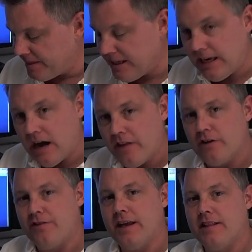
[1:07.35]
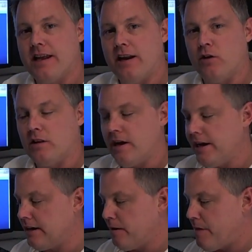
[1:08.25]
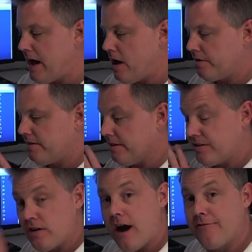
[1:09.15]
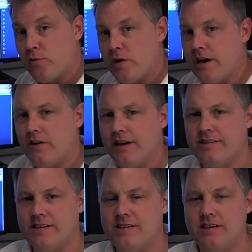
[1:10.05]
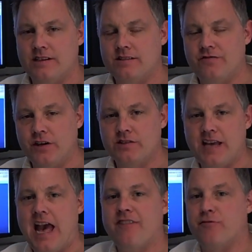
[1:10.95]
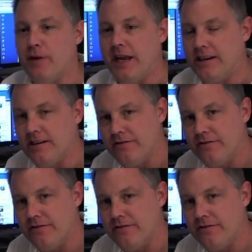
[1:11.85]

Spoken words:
The other thing that I don't like about the software is it feels half-baked.